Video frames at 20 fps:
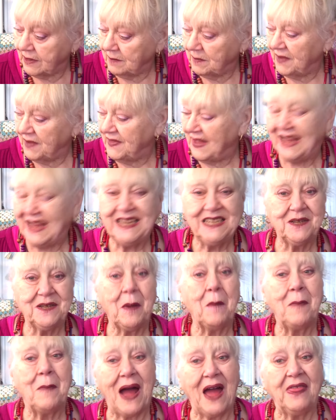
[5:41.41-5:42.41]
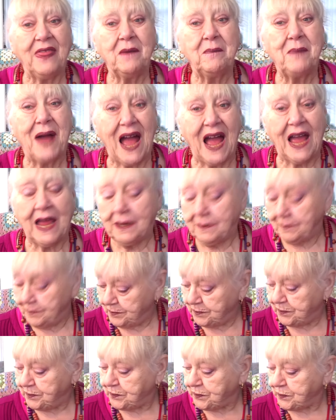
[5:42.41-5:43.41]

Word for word: but that is bye-bye.